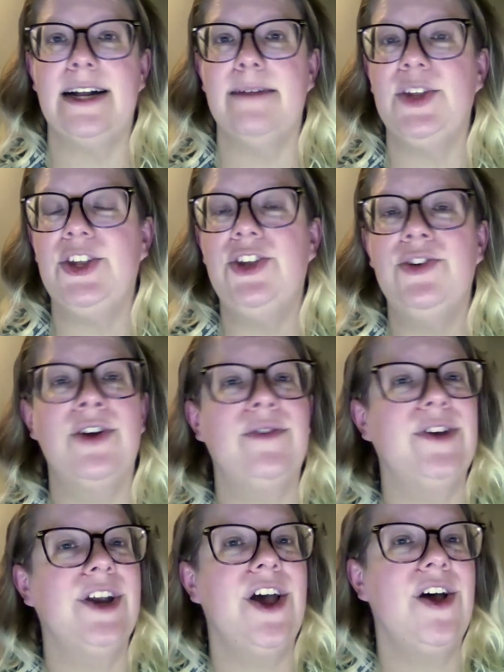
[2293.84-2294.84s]
You
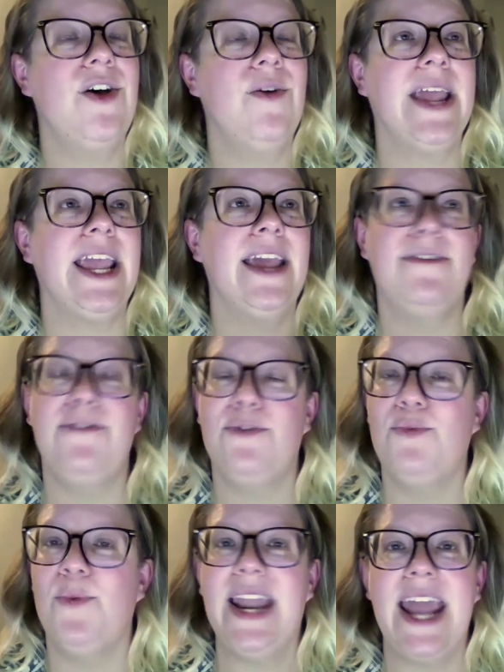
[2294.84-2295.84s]
don't know if
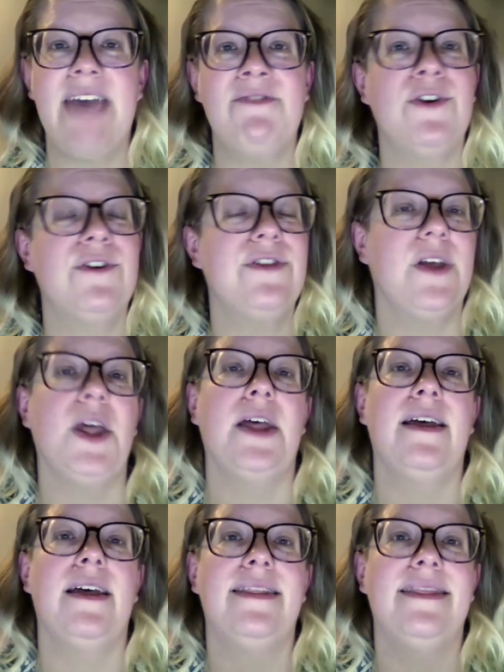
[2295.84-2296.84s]
when
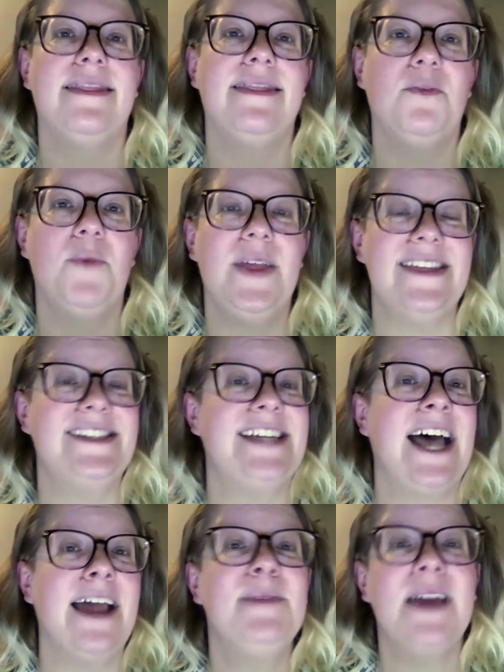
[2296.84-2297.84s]
the
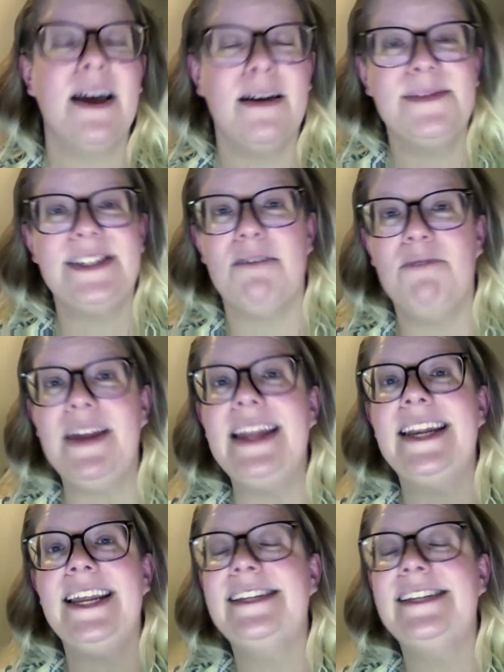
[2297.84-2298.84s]
time comes that we
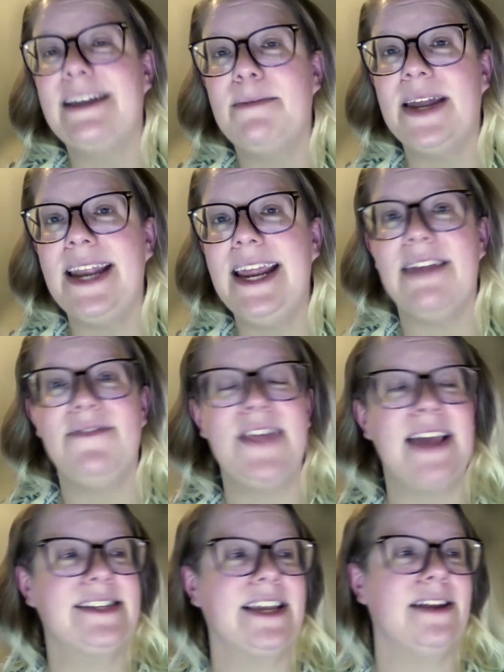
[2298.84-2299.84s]
need somebody, if
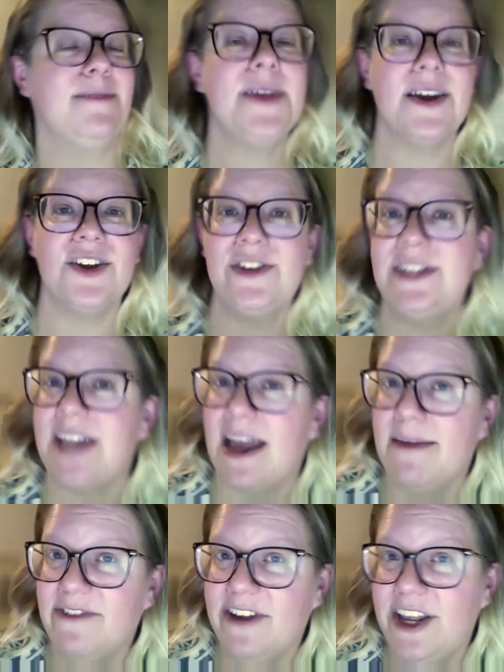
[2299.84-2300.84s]
that's going to be a good
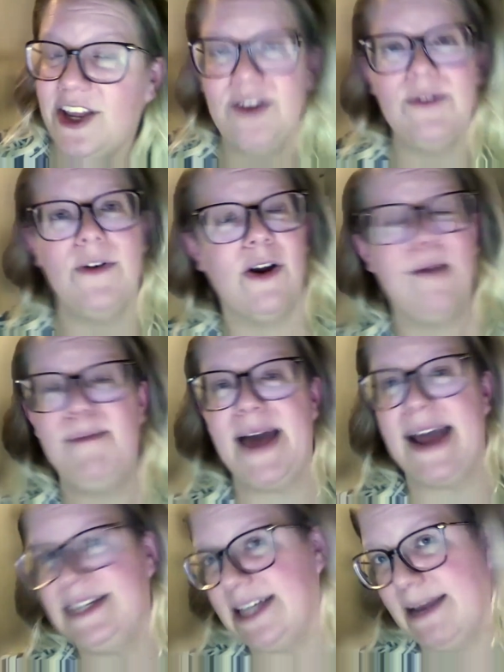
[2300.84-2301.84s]
time for you or a
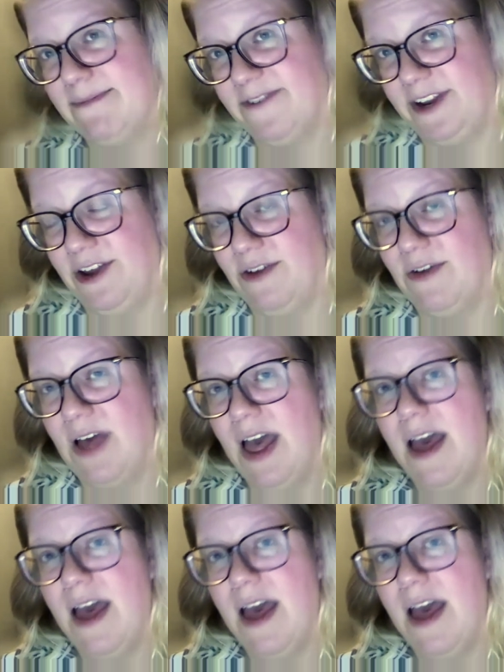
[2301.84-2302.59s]
bad time for you.